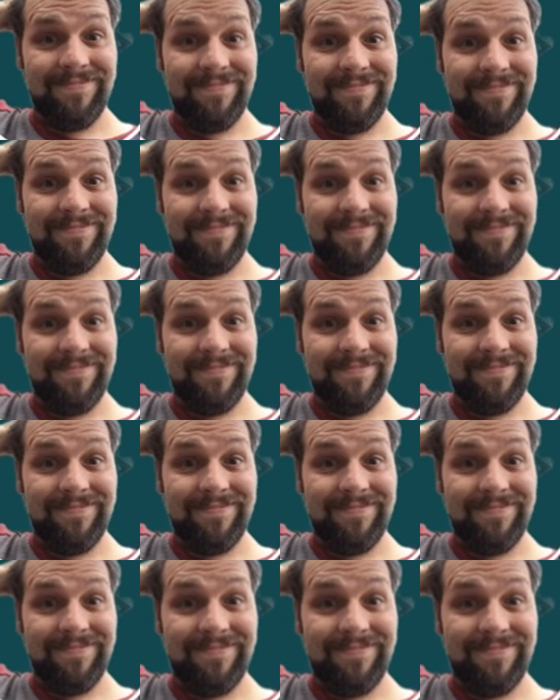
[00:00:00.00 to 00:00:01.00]

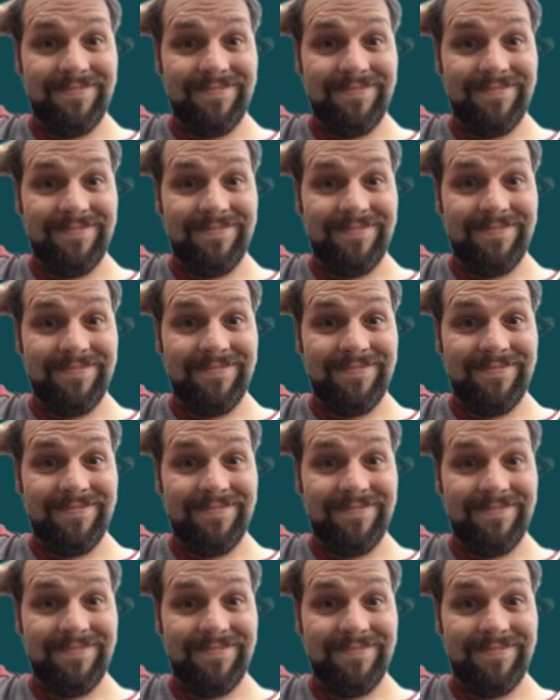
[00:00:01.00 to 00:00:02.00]

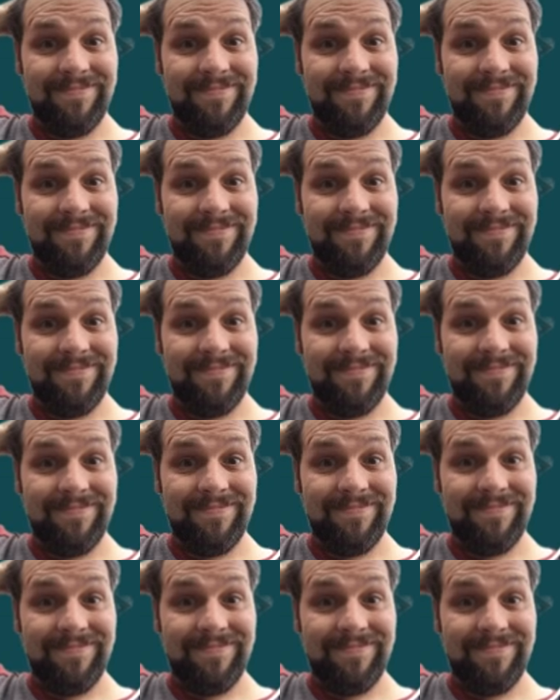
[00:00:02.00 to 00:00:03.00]

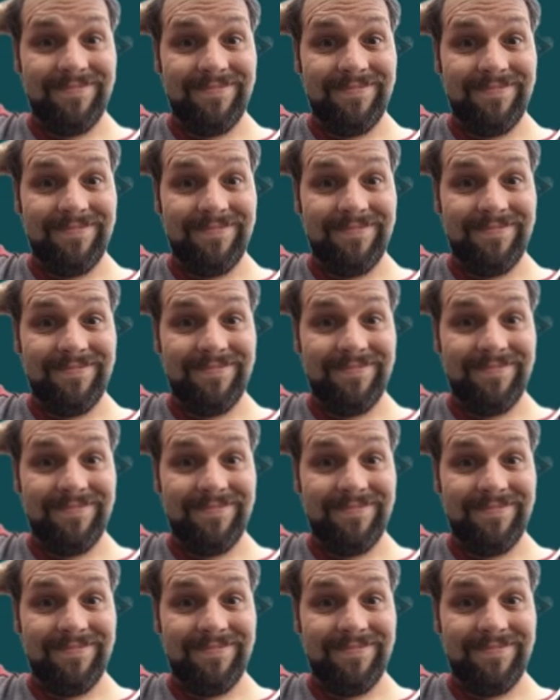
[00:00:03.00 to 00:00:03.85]
[no speech]